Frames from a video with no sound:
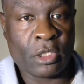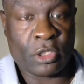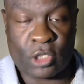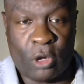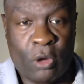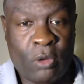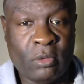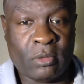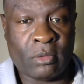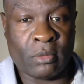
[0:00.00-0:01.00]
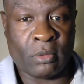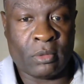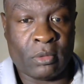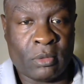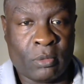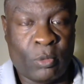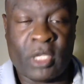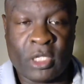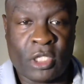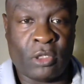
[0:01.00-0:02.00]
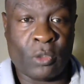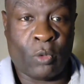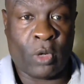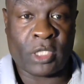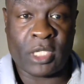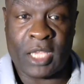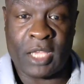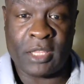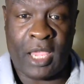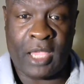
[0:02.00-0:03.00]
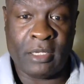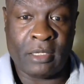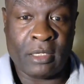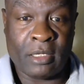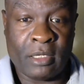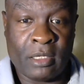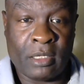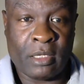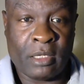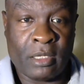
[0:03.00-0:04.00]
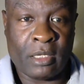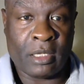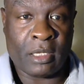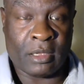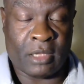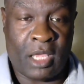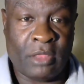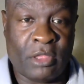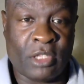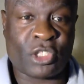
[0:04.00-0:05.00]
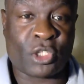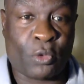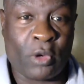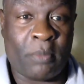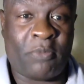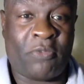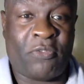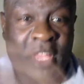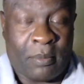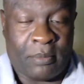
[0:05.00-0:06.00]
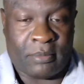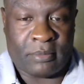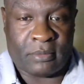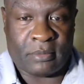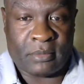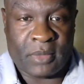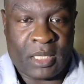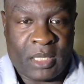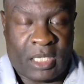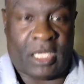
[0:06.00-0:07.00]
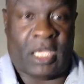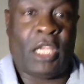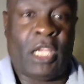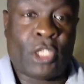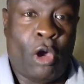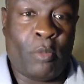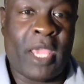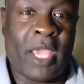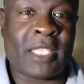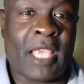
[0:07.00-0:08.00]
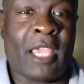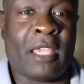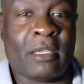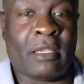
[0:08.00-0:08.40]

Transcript: So we continue to work together, and then the script flipped. He told me, he said, hey,